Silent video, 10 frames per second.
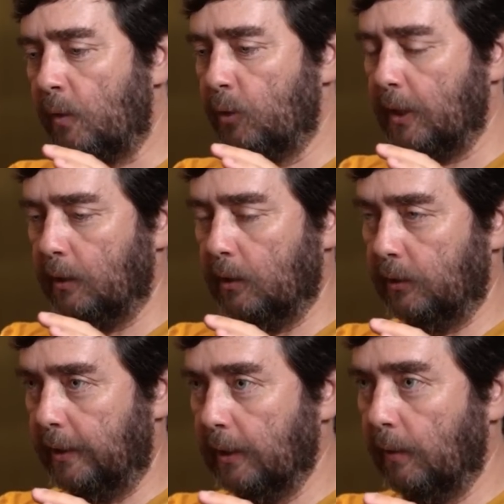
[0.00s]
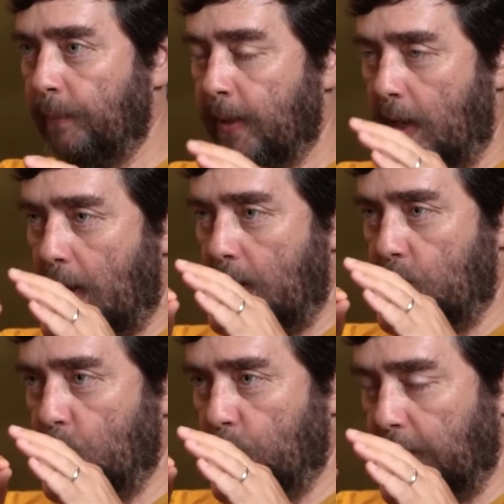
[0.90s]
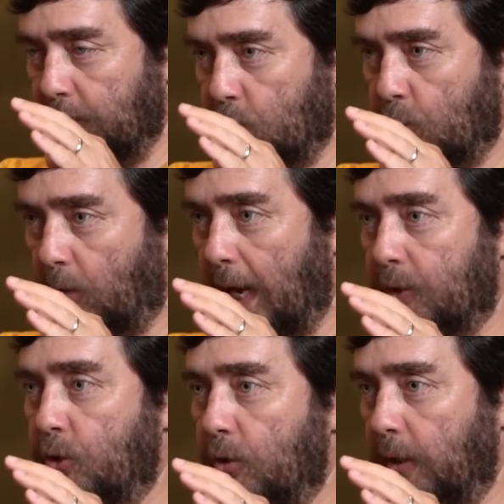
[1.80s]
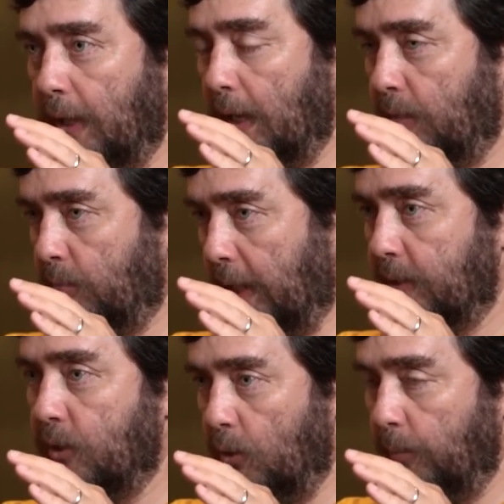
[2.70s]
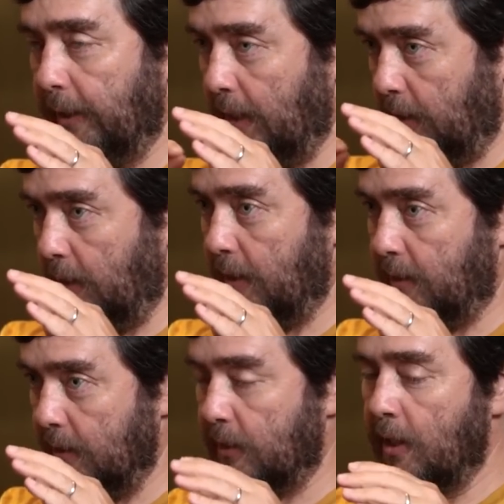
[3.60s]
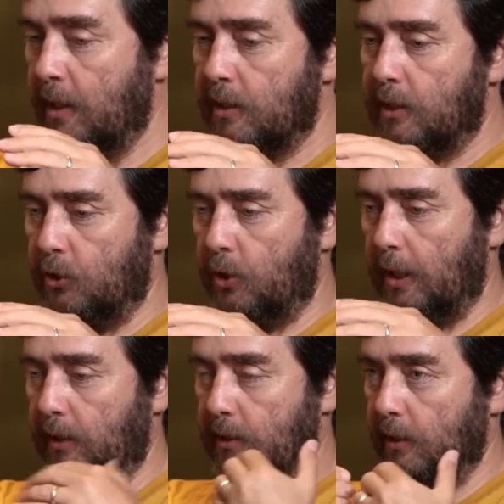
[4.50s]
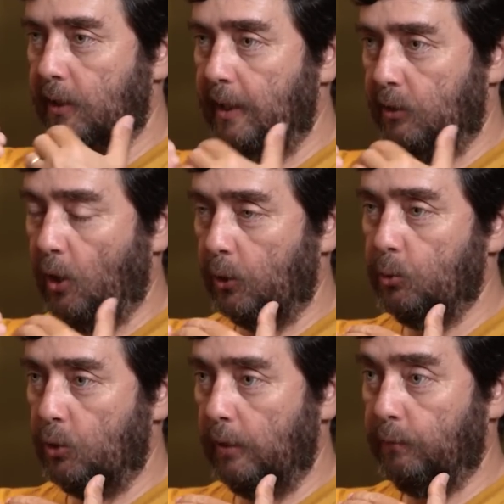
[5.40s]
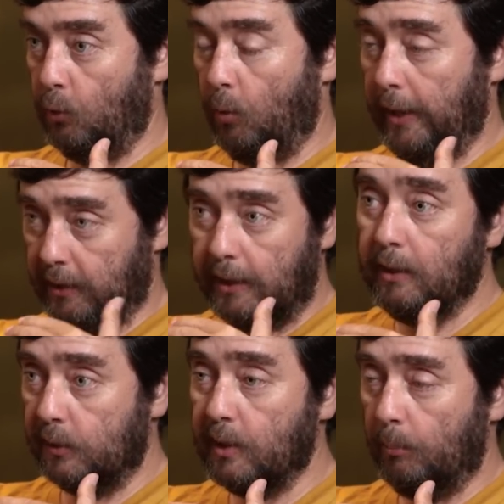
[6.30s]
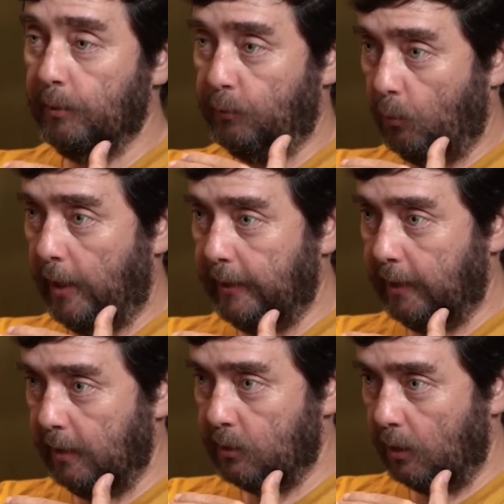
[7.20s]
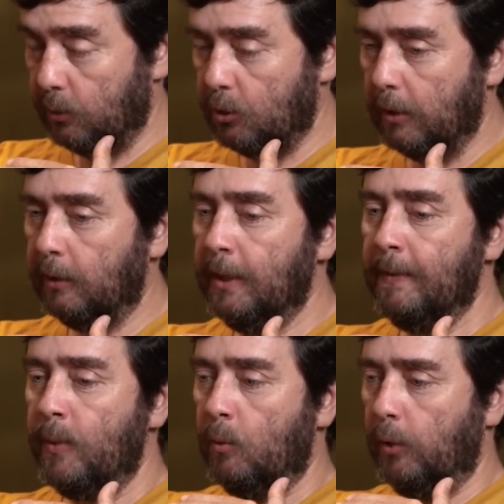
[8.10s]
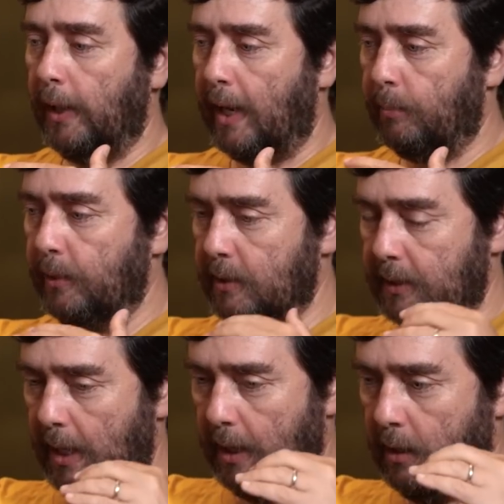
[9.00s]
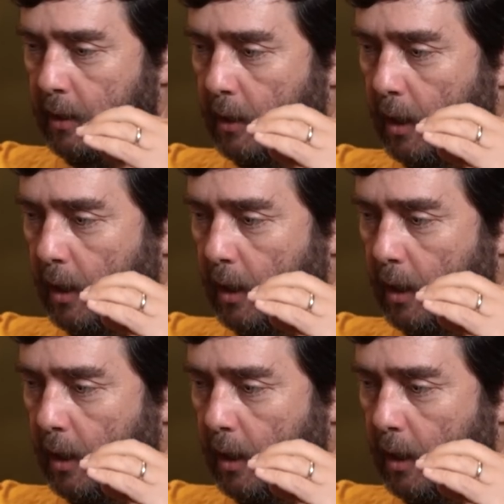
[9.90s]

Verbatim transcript: you take a little needle and you make a scratch in that blastoderm, in that disc, such that the cells can't talk to each other for a while, it heals up, but for a while they can't talk to each other. What'll happen is that